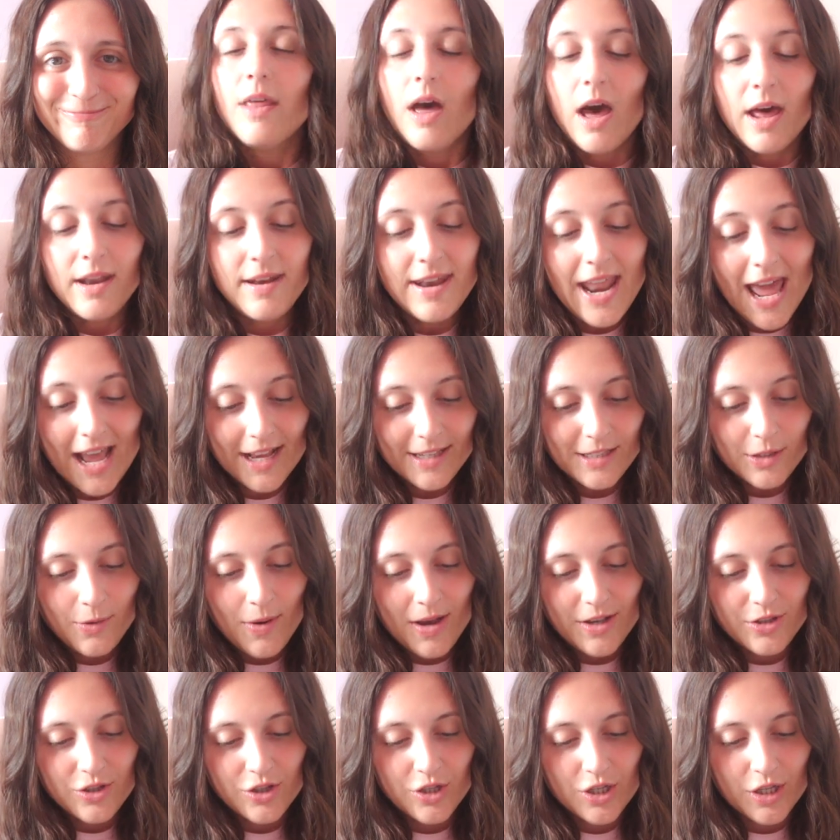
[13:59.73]
And next
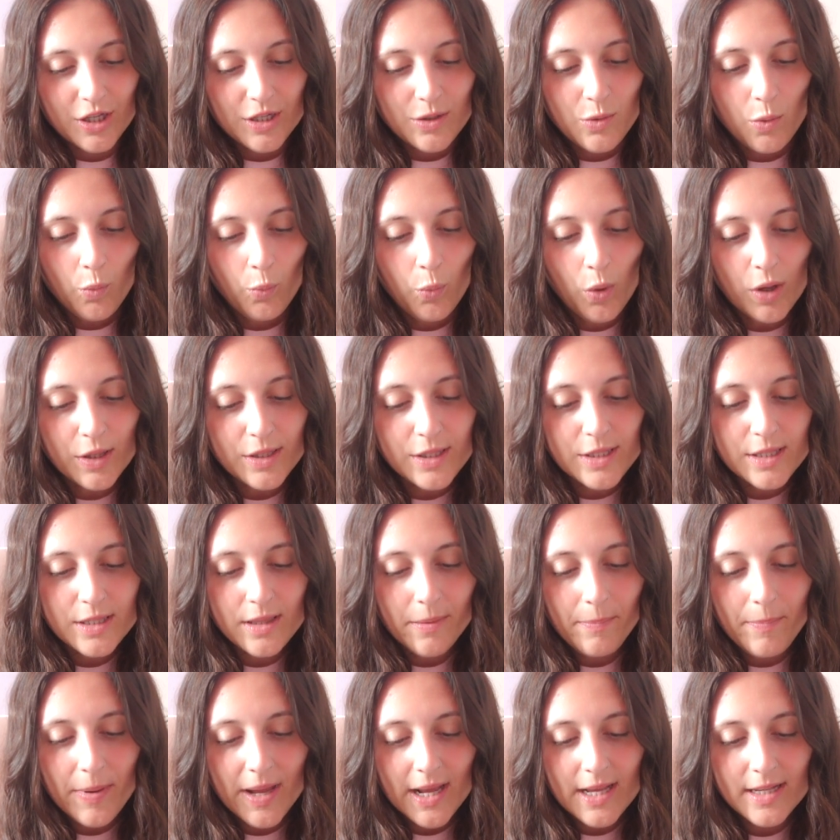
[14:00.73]
question, what's the
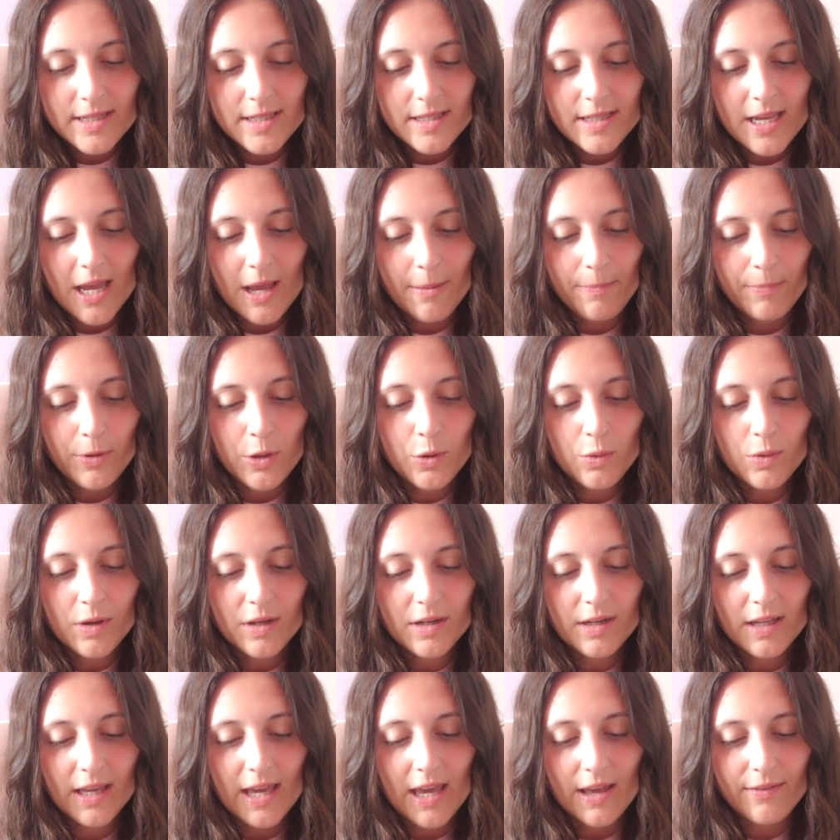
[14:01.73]
biggest tip you
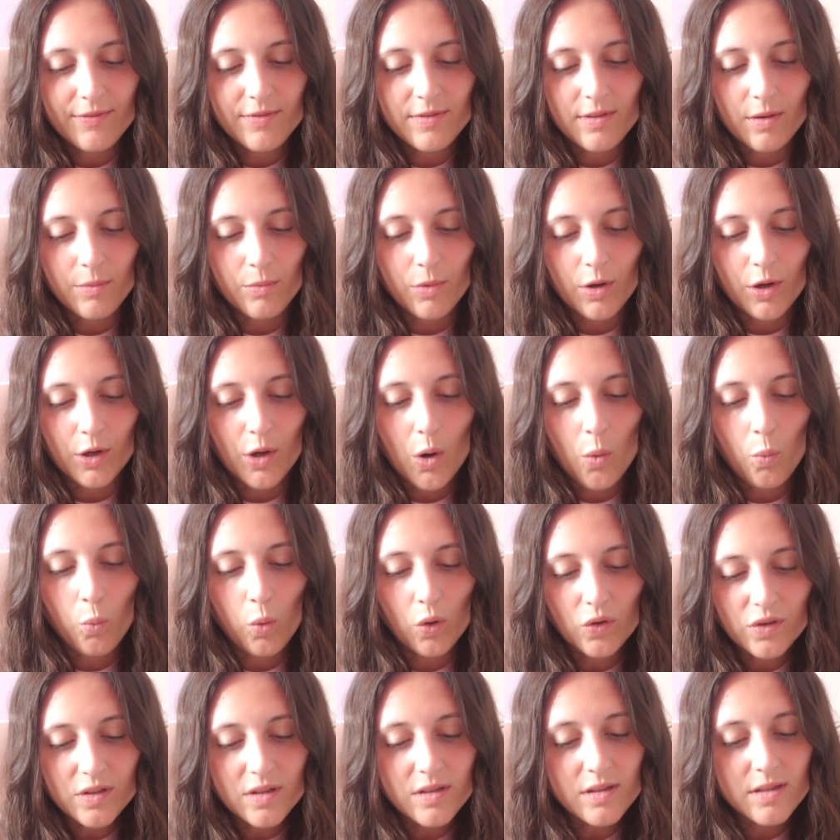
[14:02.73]
can give someone
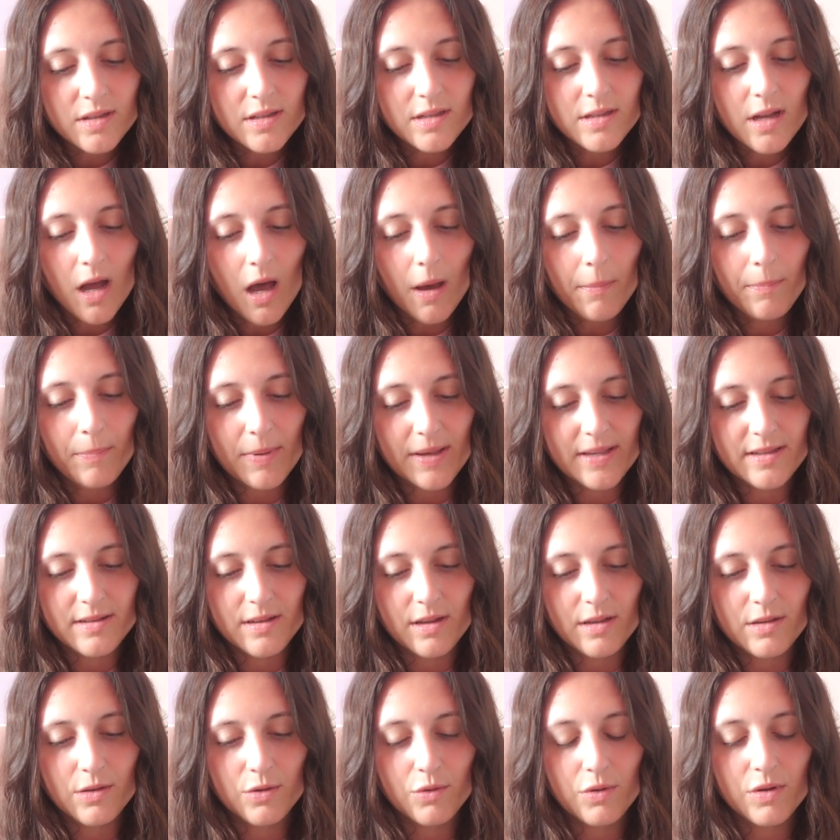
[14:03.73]
wanting to start a
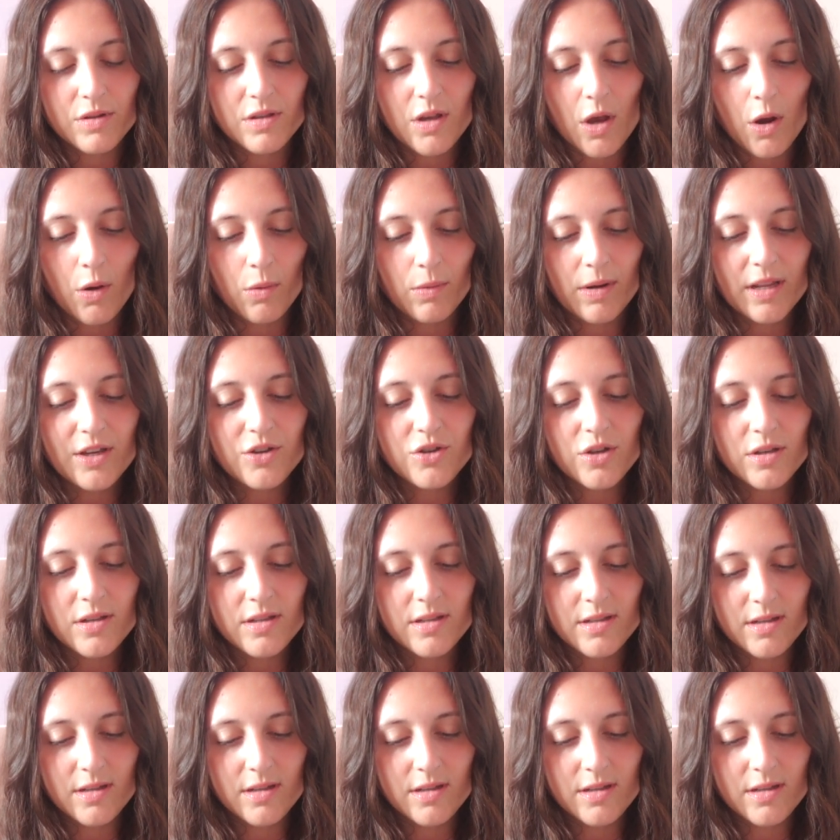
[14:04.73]
business or has only just